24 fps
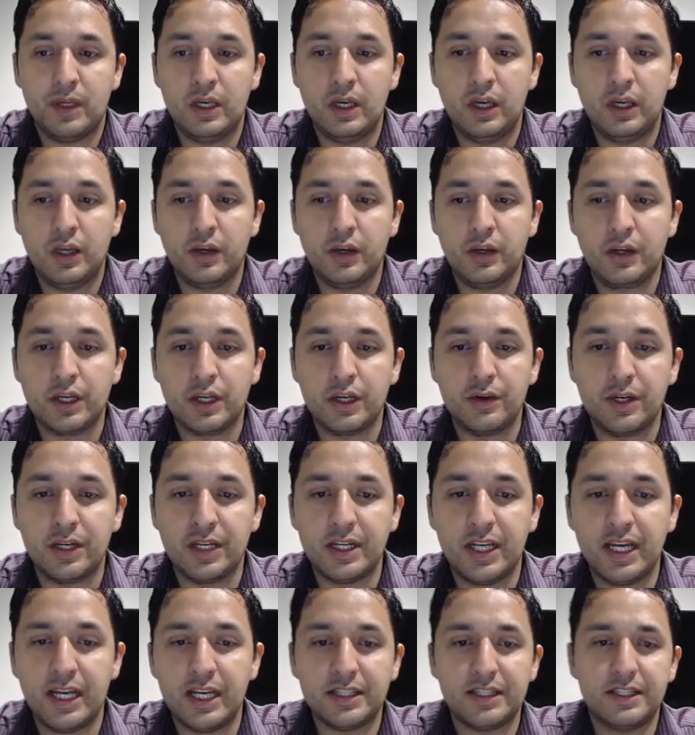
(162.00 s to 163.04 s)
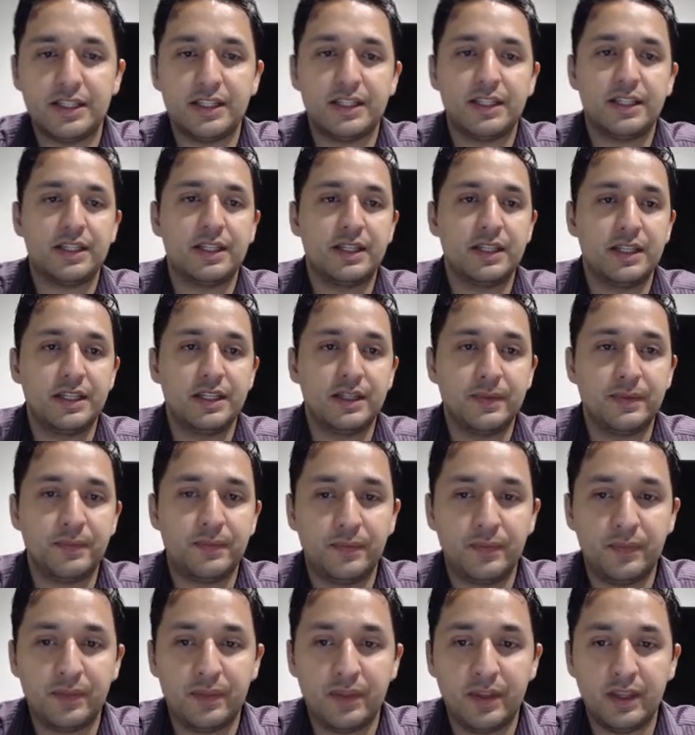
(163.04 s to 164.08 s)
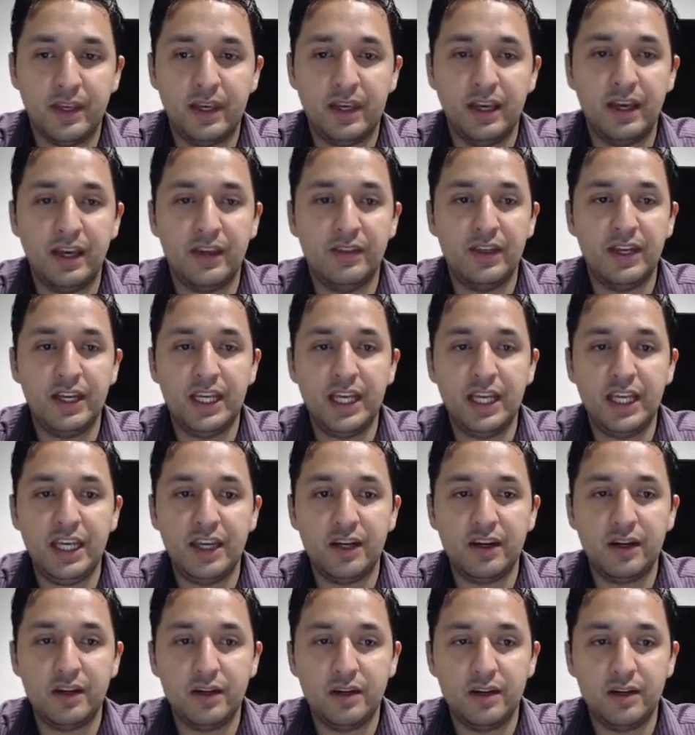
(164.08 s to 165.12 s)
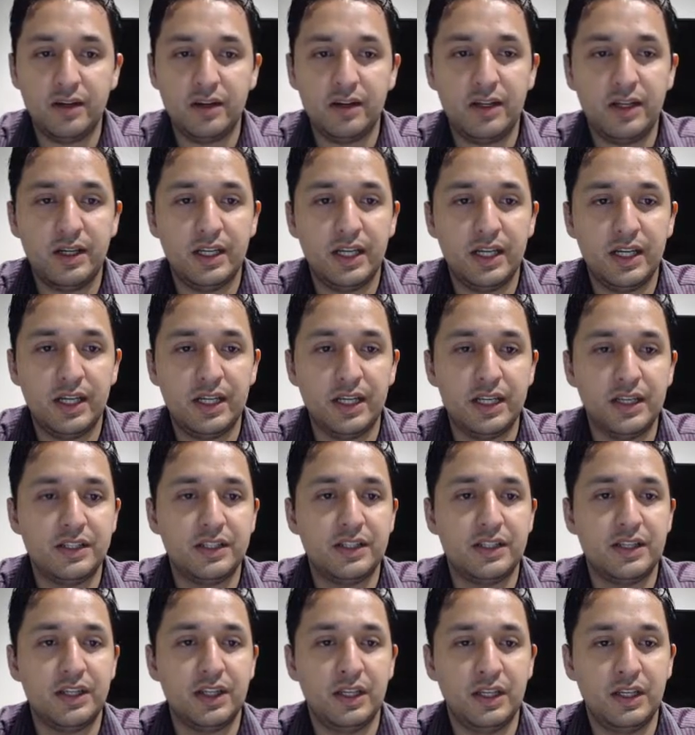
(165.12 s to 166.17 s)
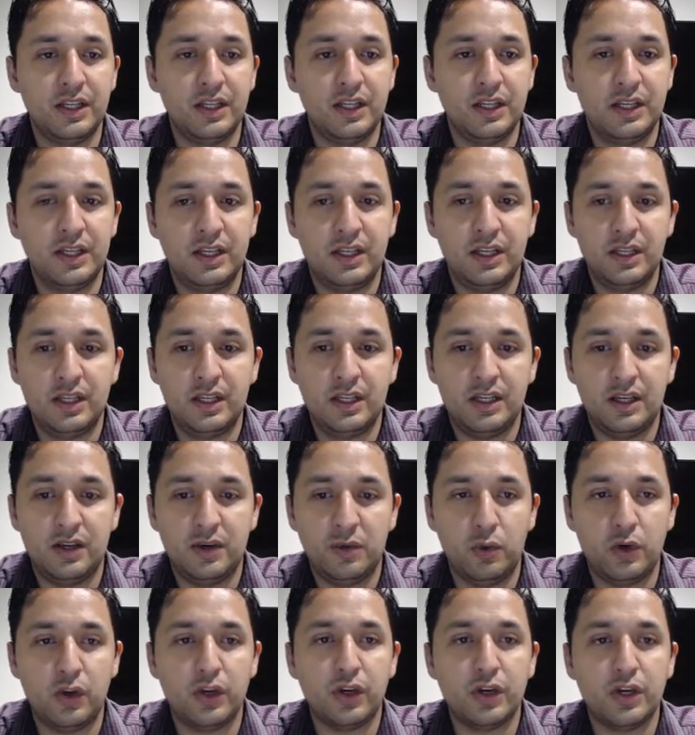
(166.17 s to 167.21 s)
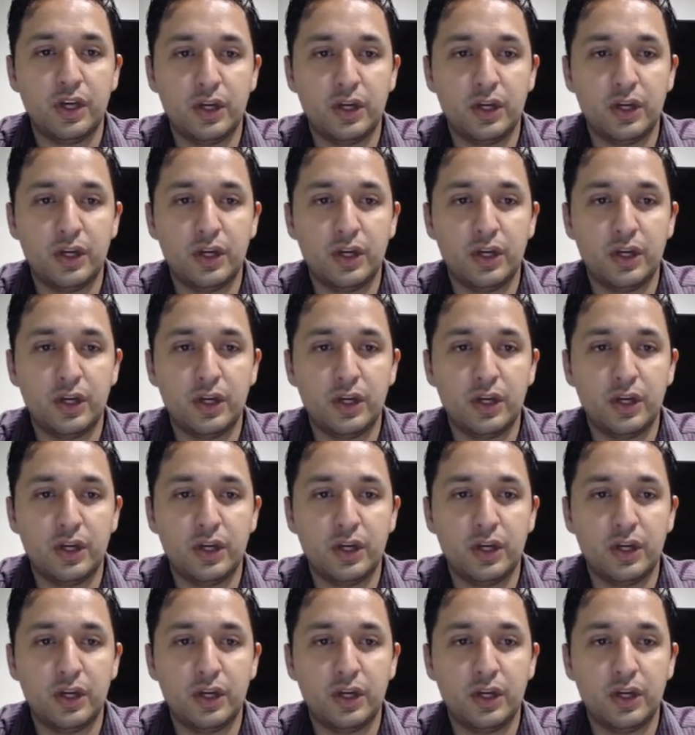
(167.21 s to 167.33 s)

You're going to go to Next. And then here is where you can